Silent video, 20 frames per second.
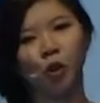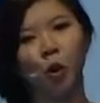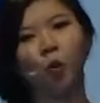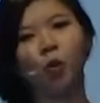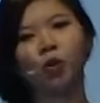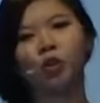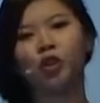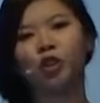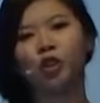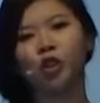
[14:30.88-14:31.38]

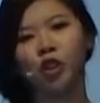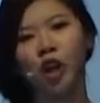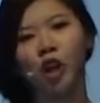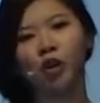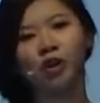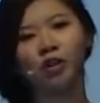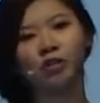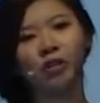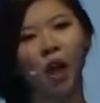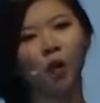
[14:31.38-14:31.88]
when you're
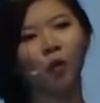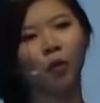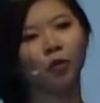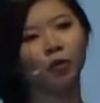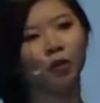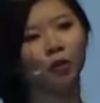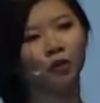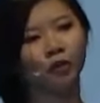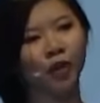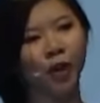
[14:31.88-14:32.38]
sharing that with
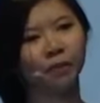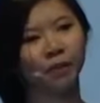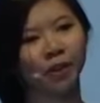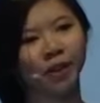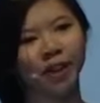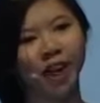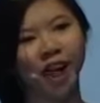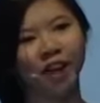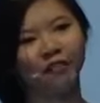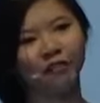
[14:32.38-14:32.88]
your
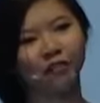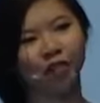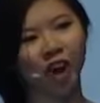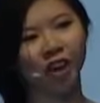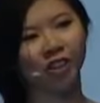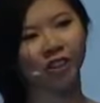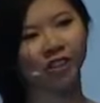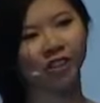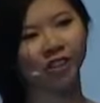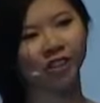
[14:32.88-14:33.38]
family and
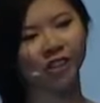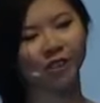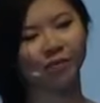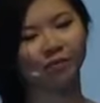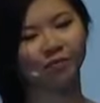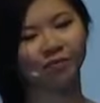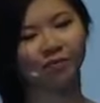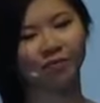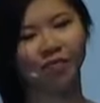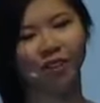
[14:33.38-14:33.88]
friends.
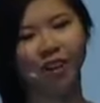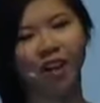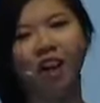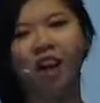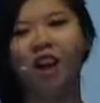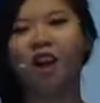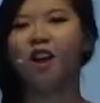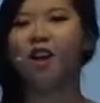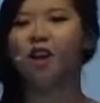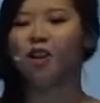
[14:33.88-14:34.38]

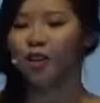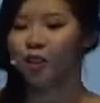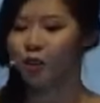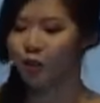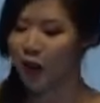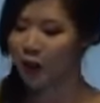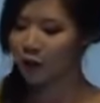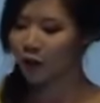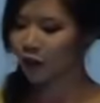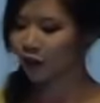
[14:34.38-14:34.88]
So
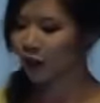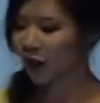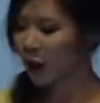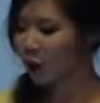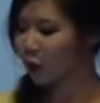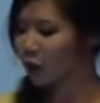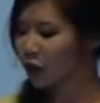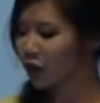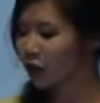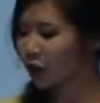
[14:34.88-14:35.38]
after
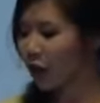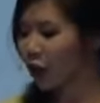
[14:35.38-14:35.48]
that, we decided